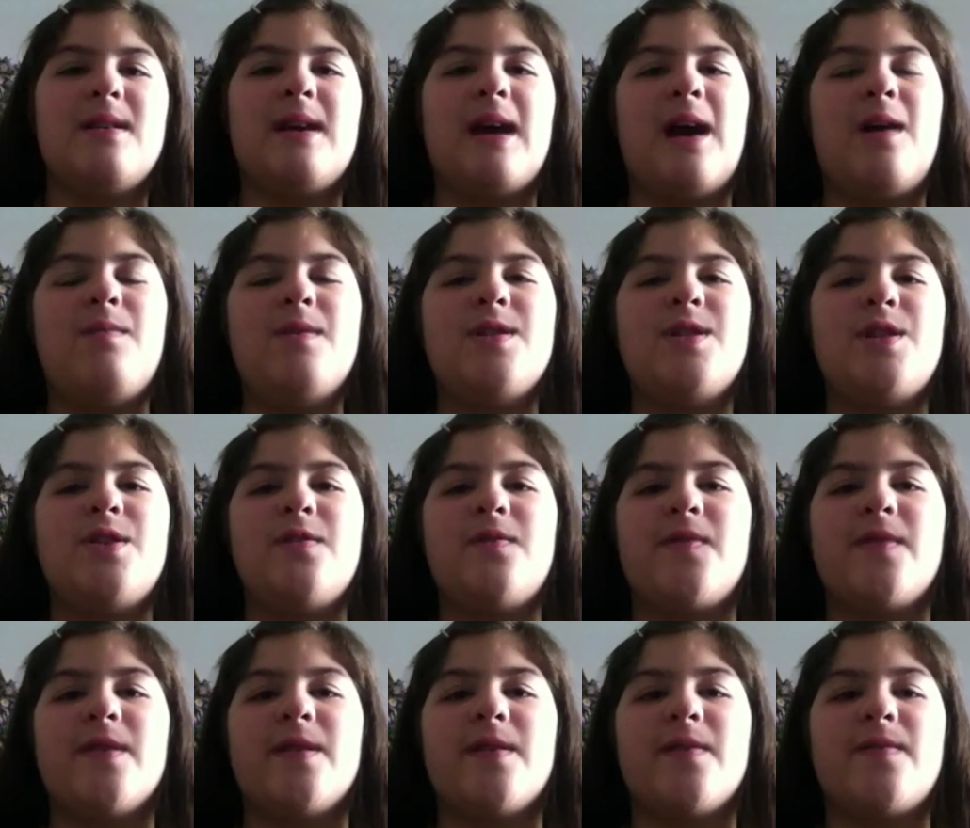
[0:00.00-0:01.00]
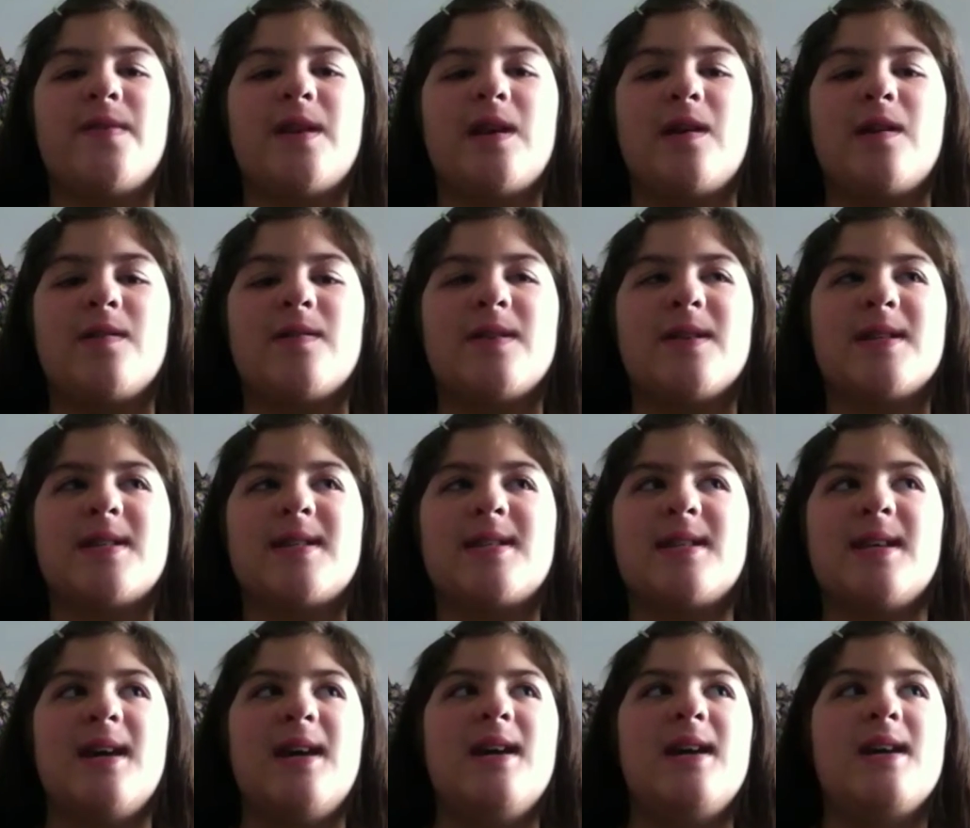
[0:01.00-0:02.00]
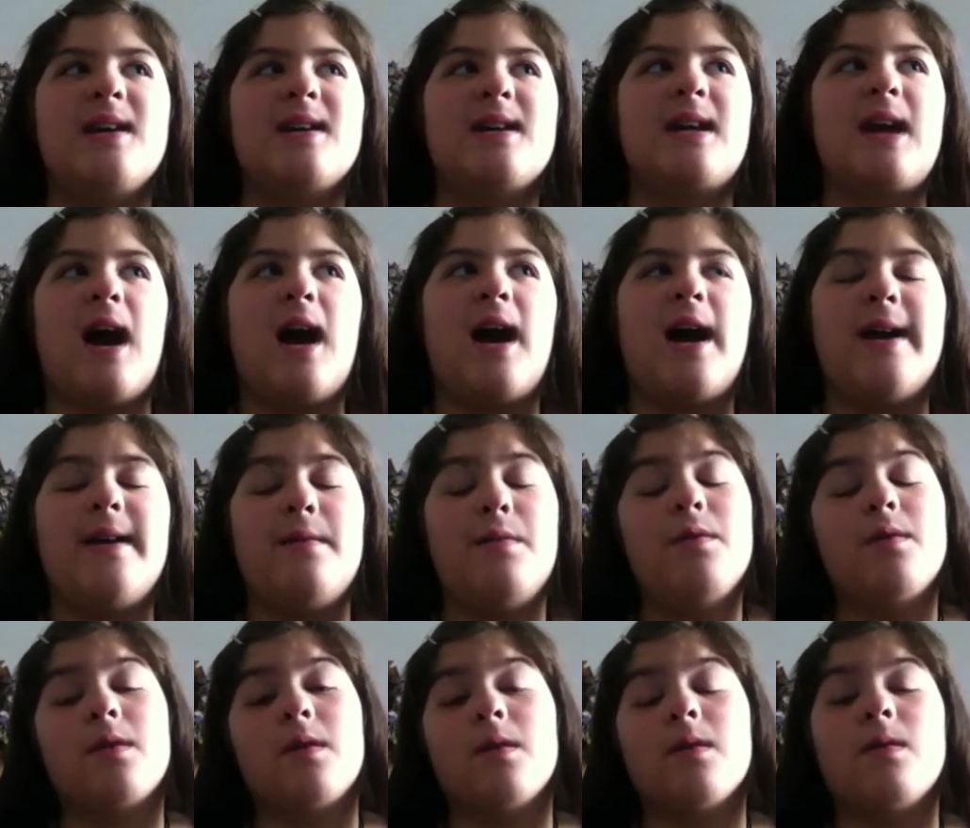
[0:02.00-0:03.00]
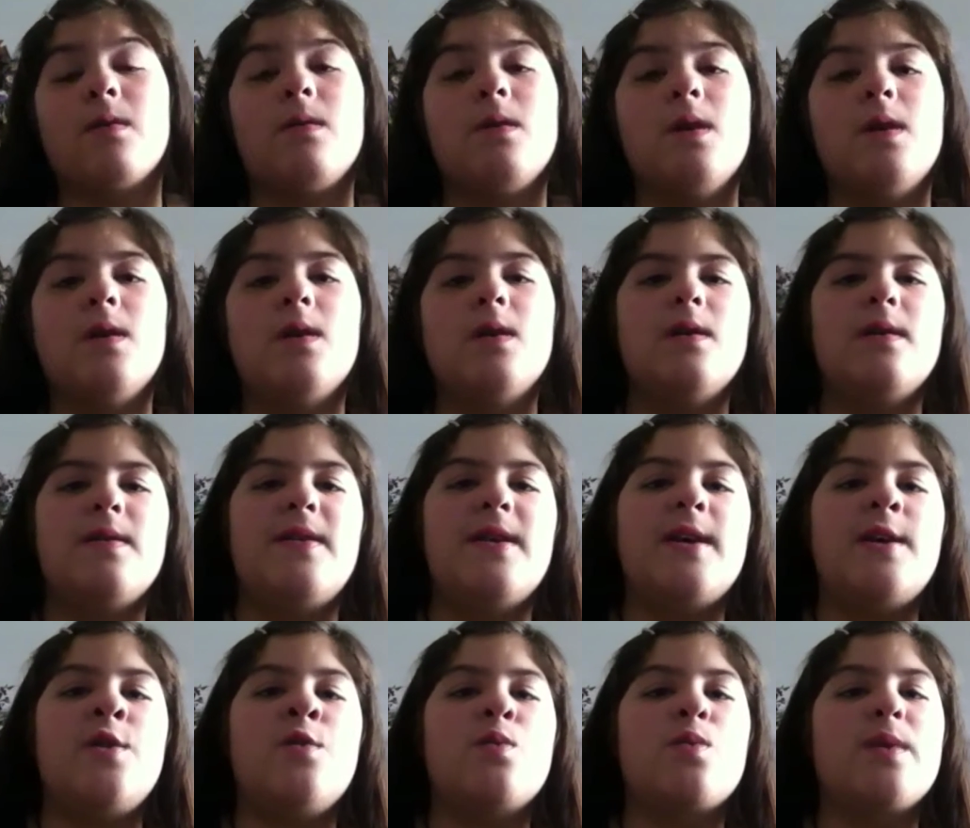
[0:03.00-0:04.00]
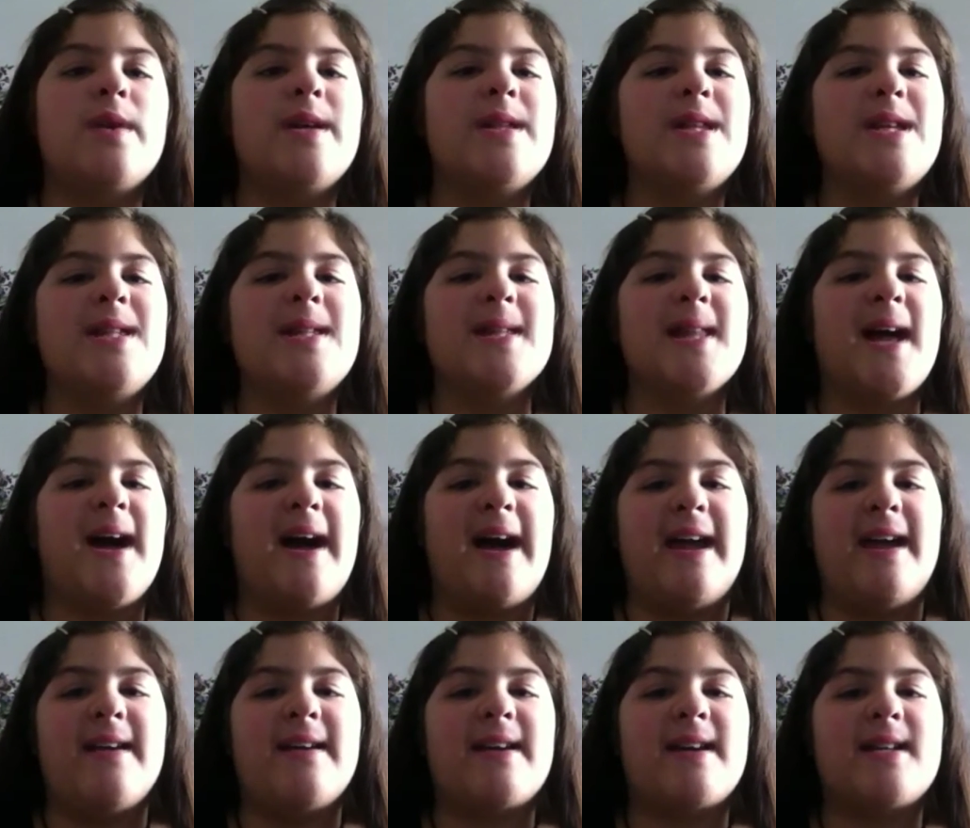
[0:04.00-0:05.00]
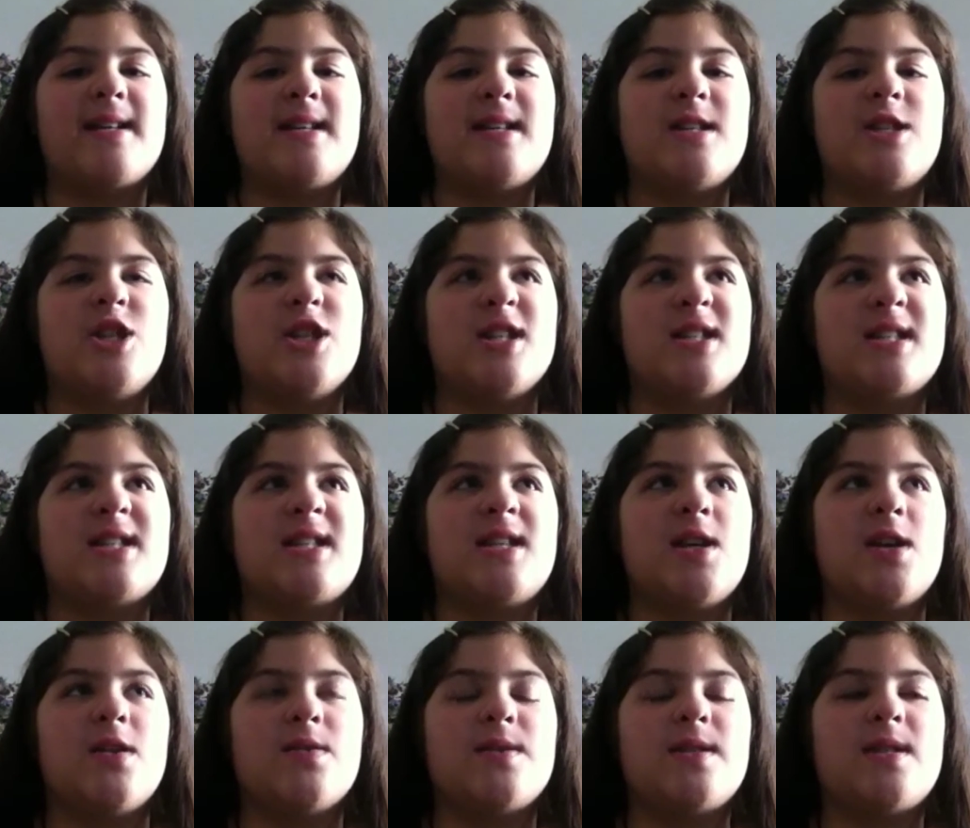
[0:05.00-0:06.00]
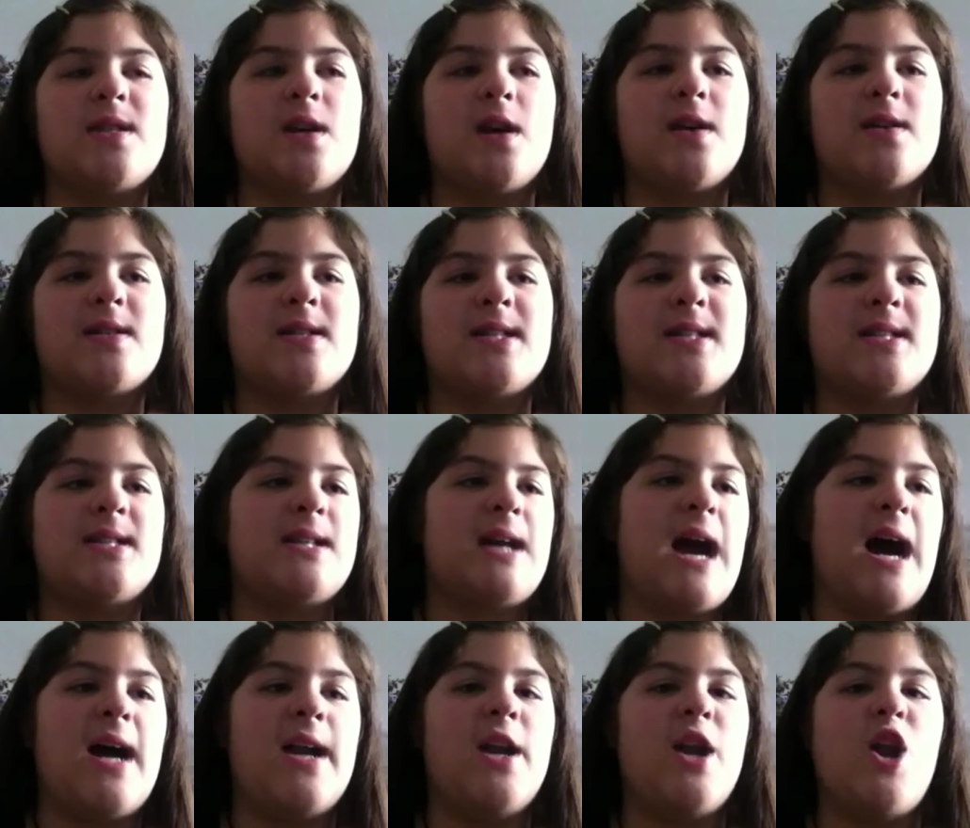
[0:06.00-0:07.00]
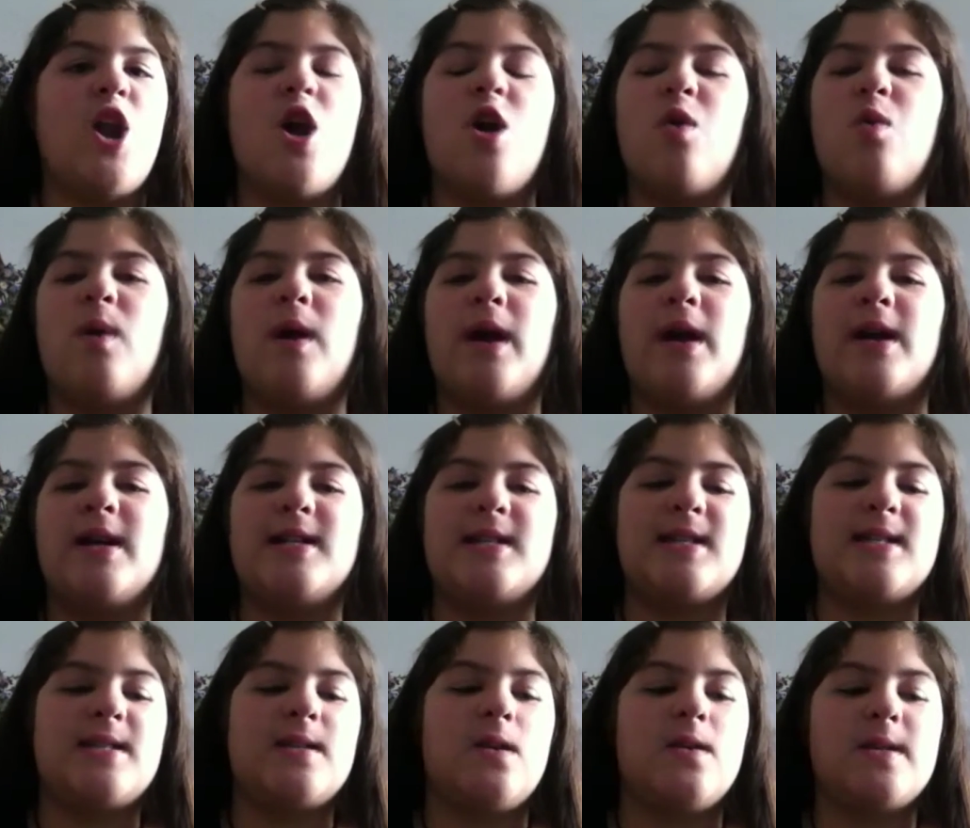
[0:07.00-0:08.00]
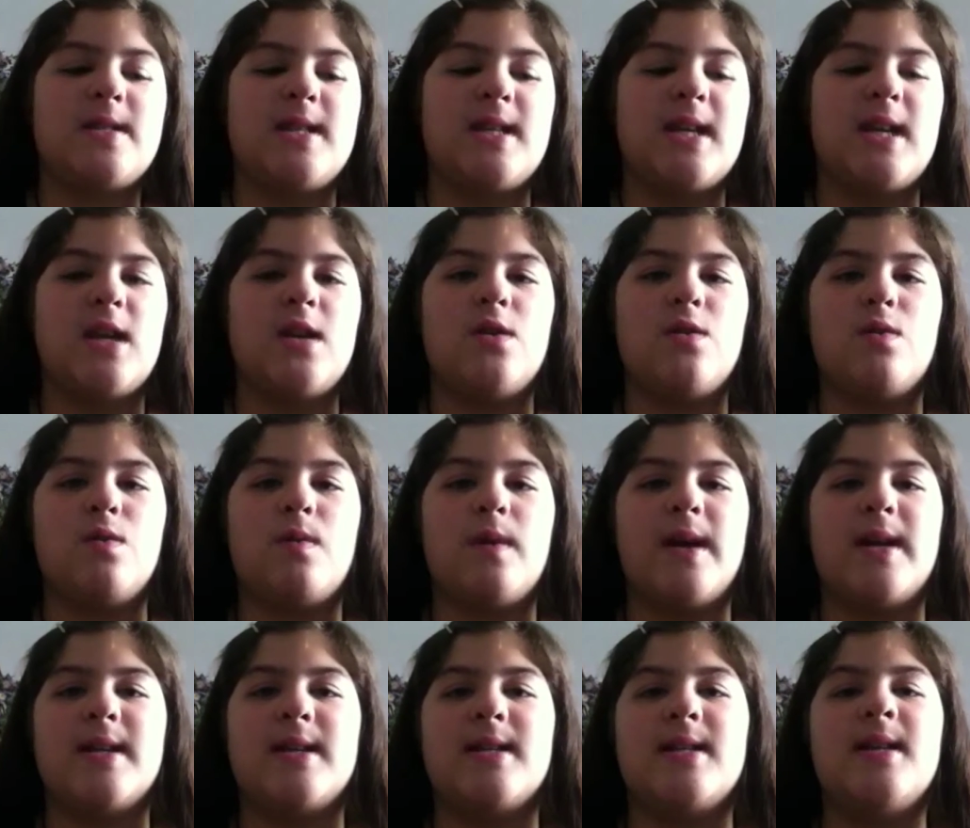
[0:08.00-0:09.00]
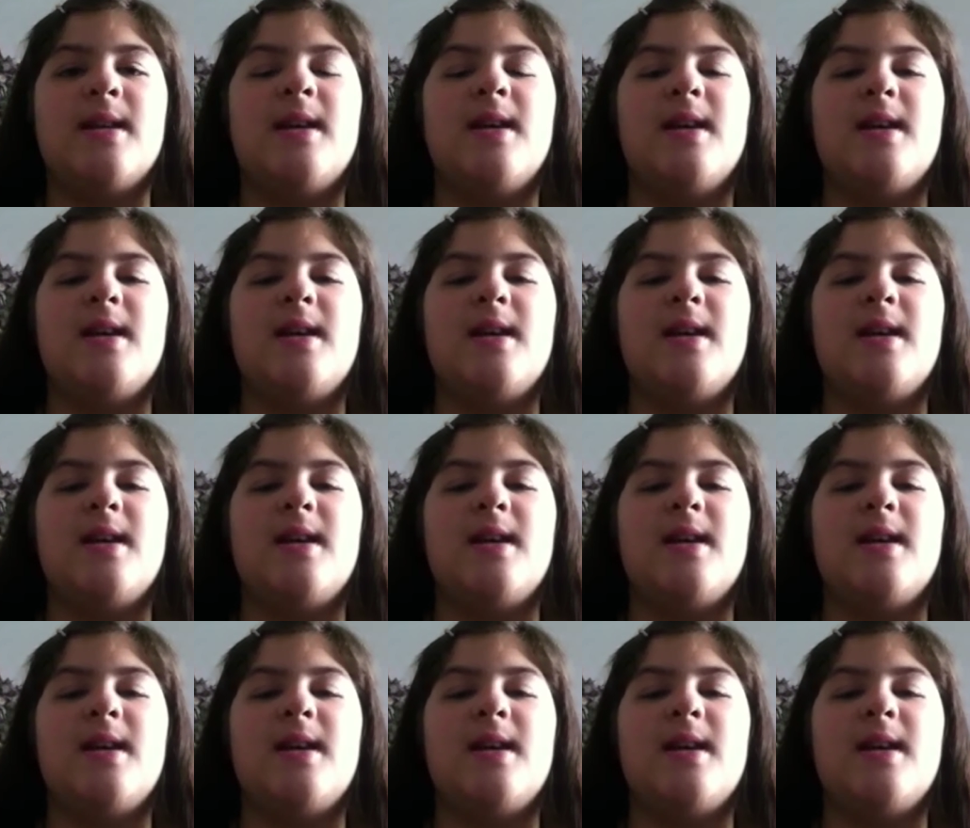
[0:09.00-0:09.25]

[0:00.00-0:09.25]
how would you feel if, this guy or girl that you really liked just, starts out of nowhere insulting you and,